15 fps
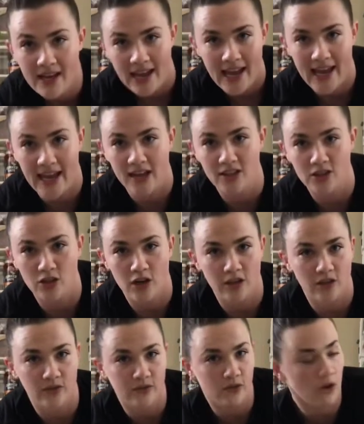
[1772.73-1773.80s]
hands are on
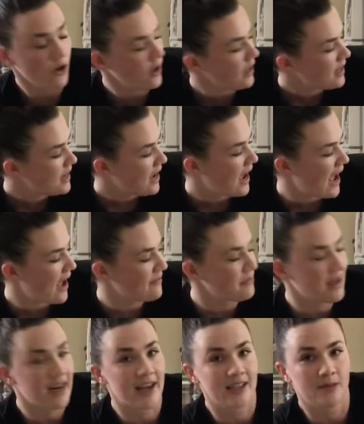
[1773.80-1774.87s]
the floor. I have
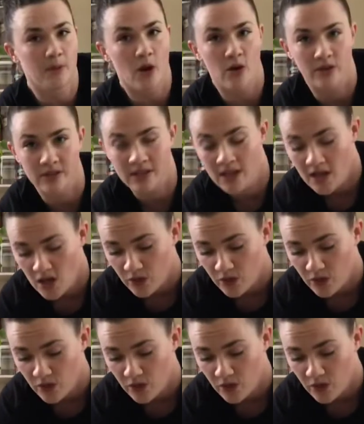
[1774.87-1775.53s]
my nice post.